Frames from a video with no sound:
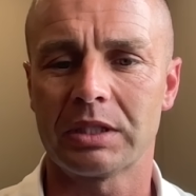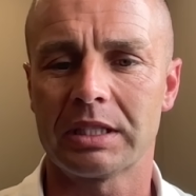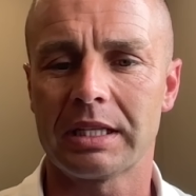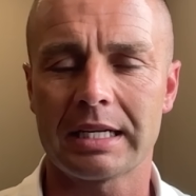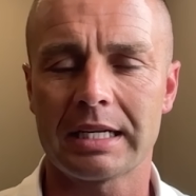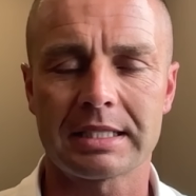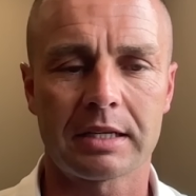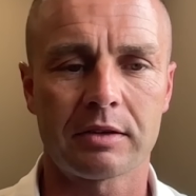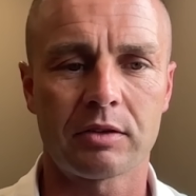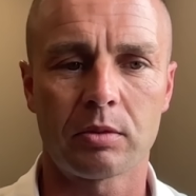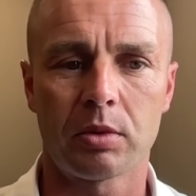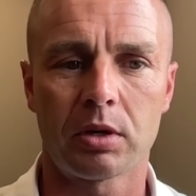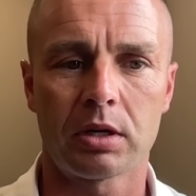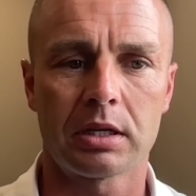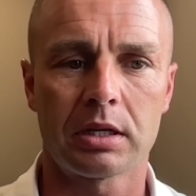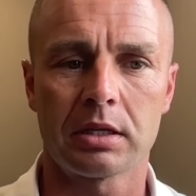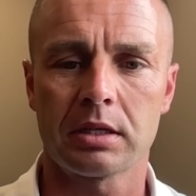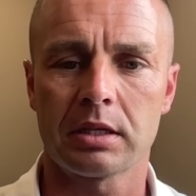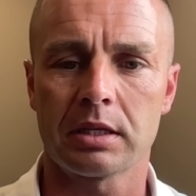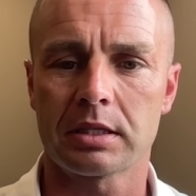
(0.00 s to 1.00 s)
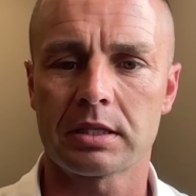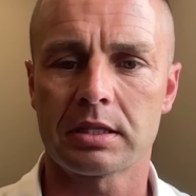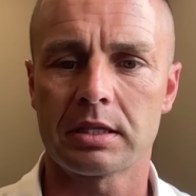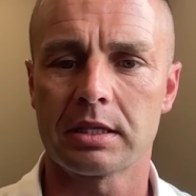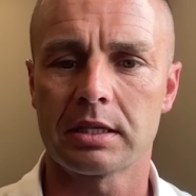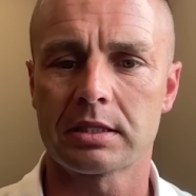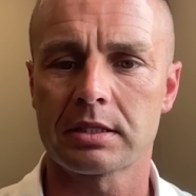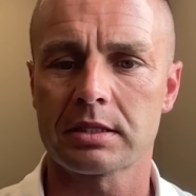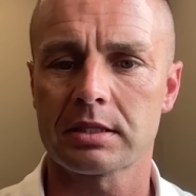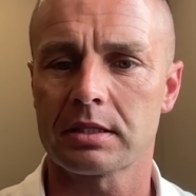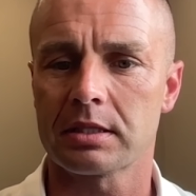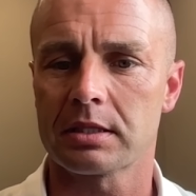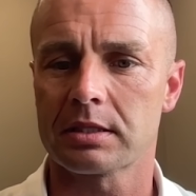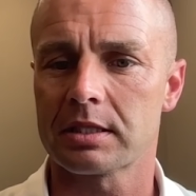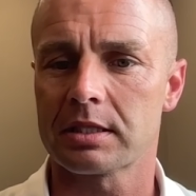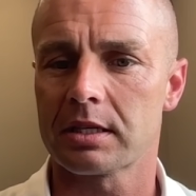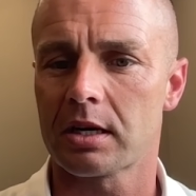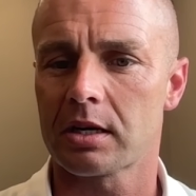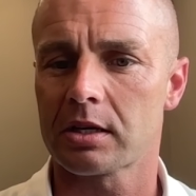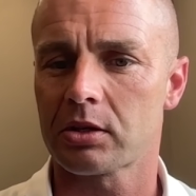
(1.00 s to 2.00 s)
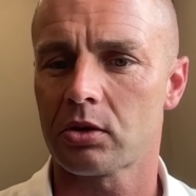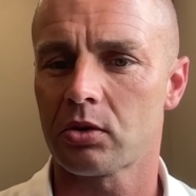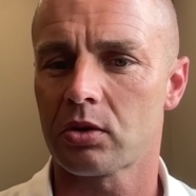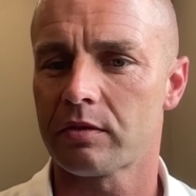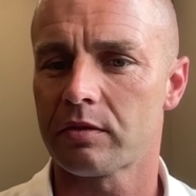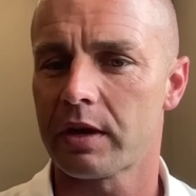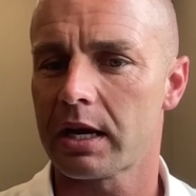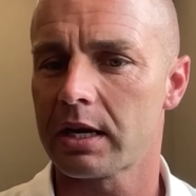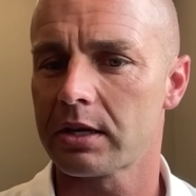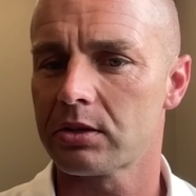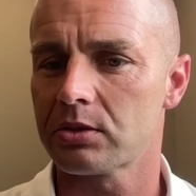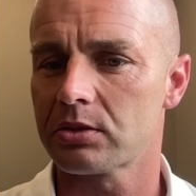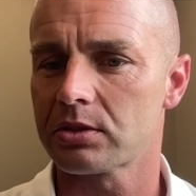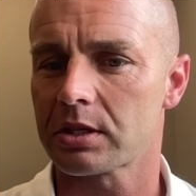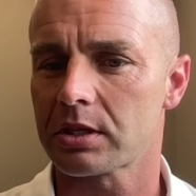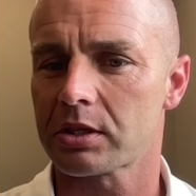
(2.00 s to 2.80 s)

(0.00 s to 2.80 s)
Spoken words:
And that's everybody. It's in our core values.